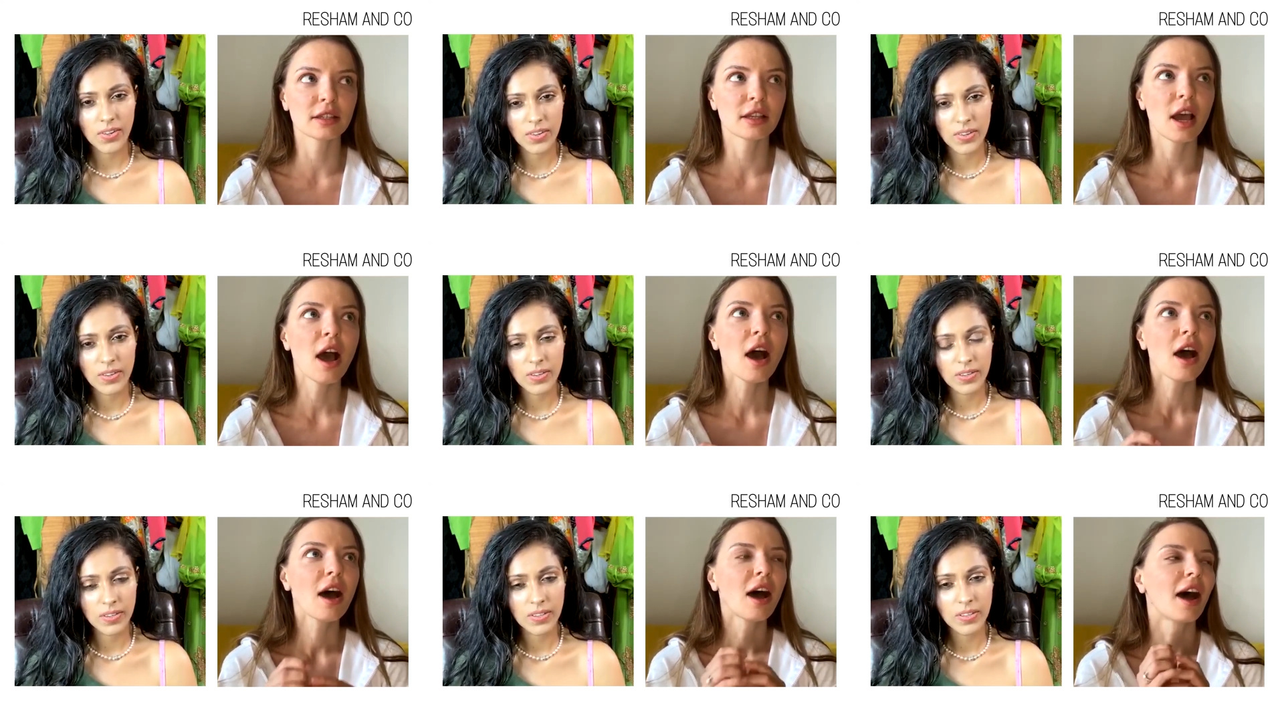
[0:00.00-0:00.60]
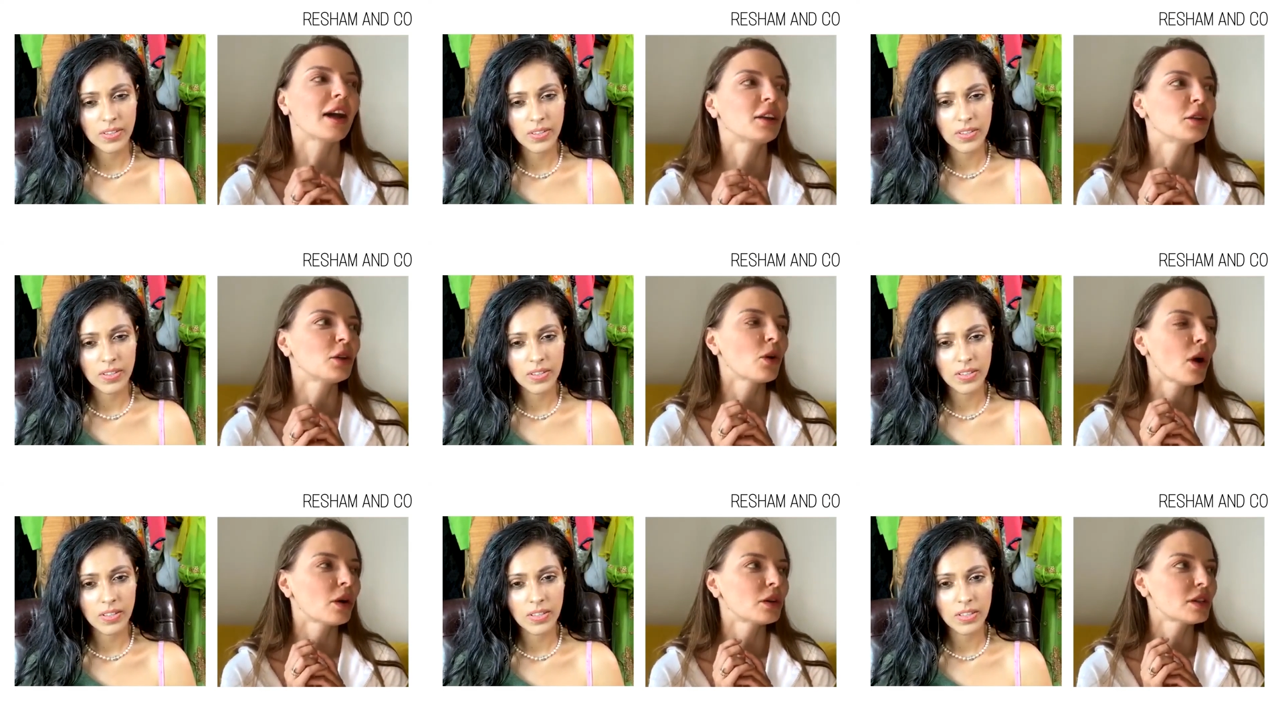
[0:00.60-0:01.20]
Speaker 1: I don't know how to
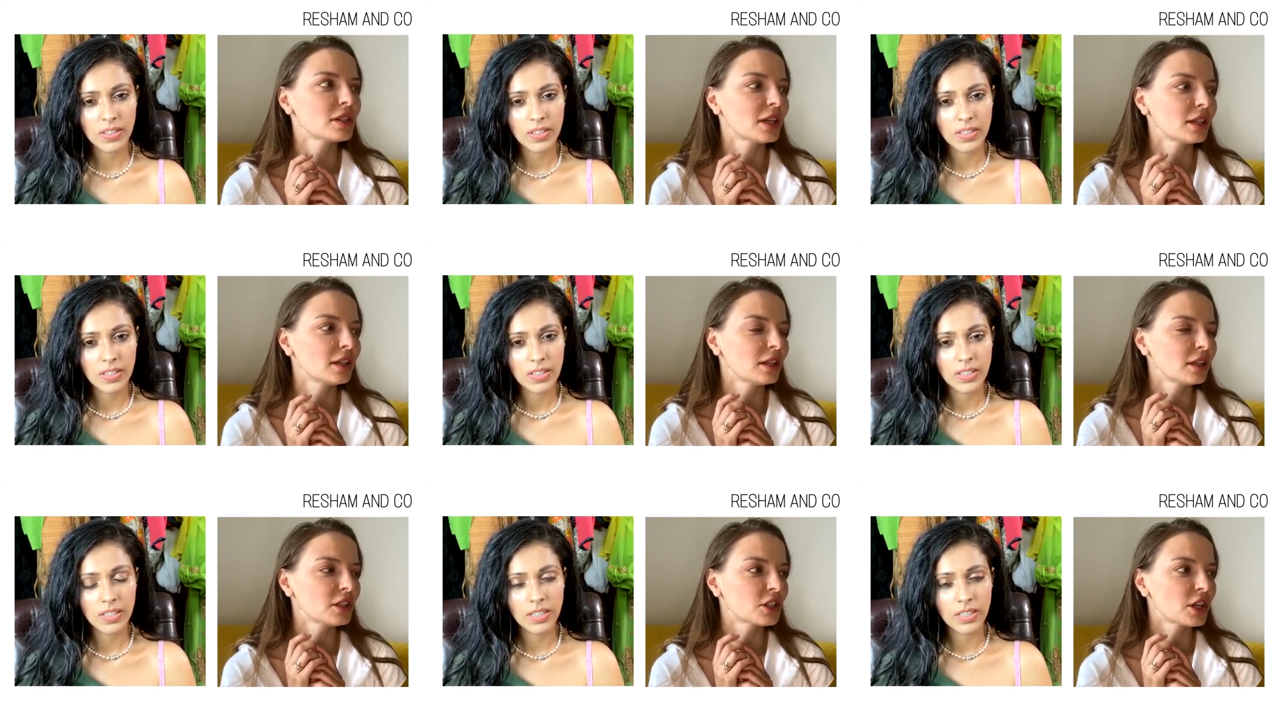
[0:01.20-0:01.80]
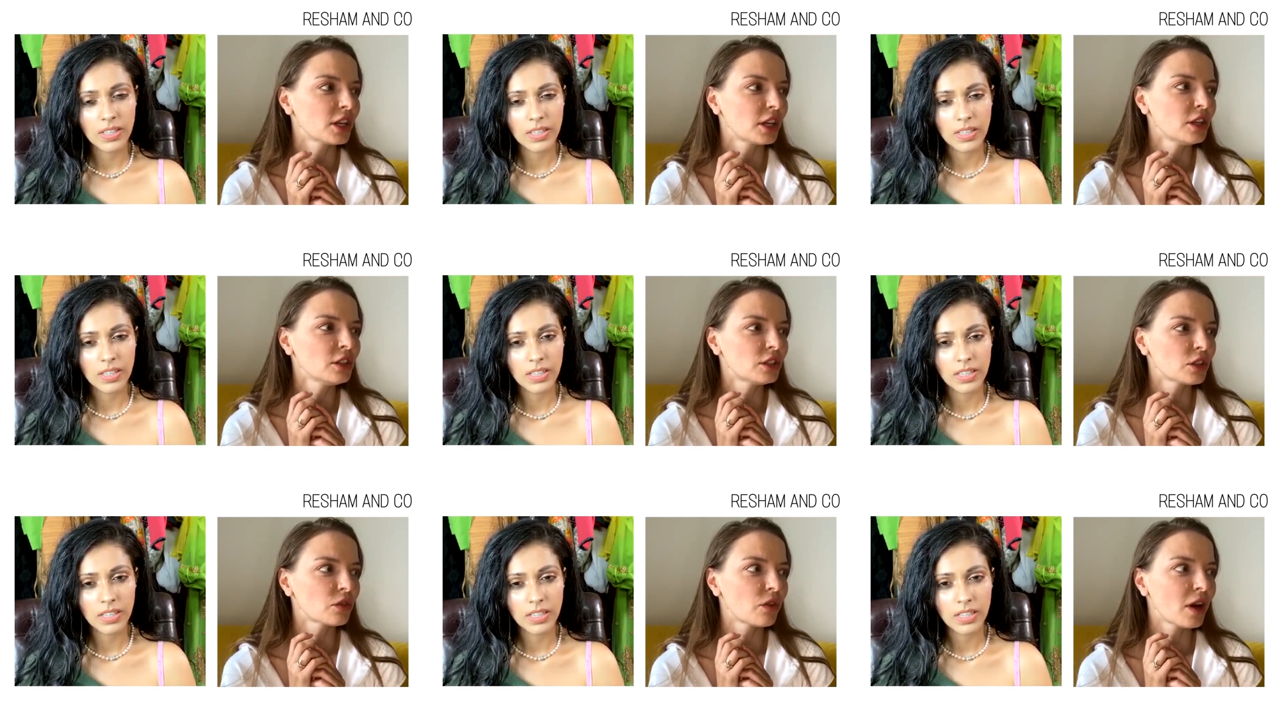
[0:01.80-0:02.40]
say it in English.
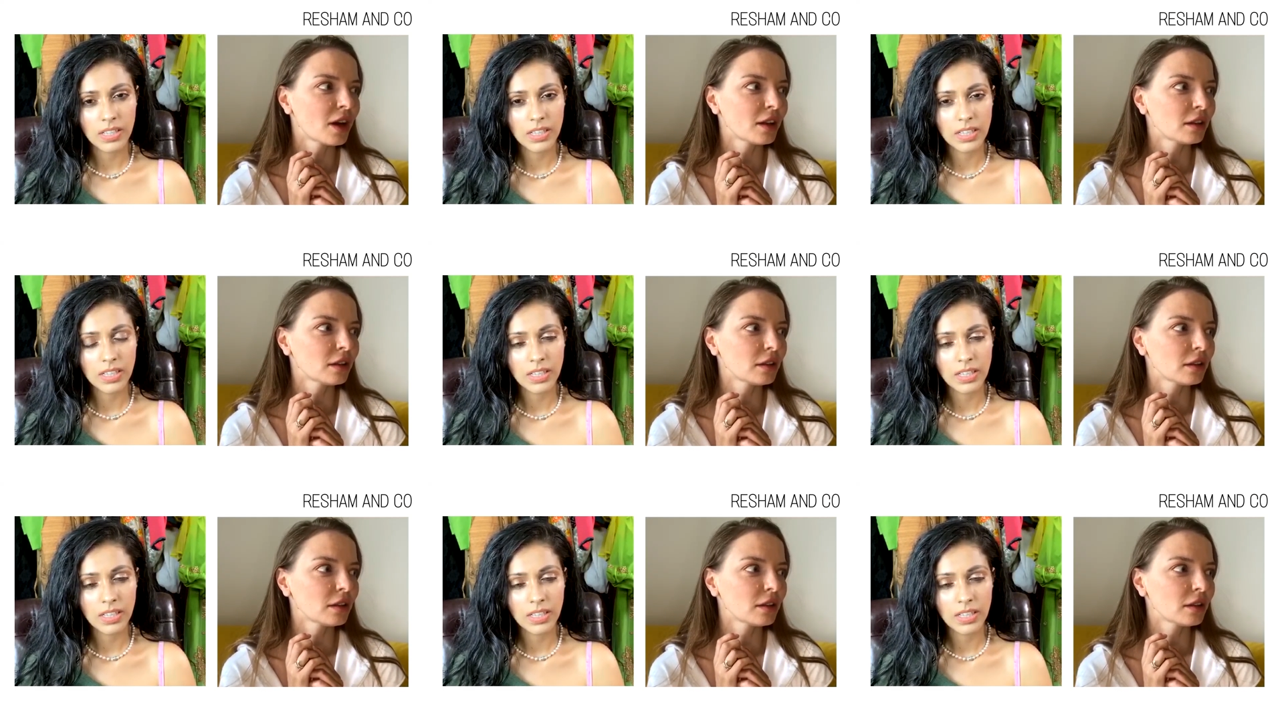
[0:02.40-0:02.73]
Interval.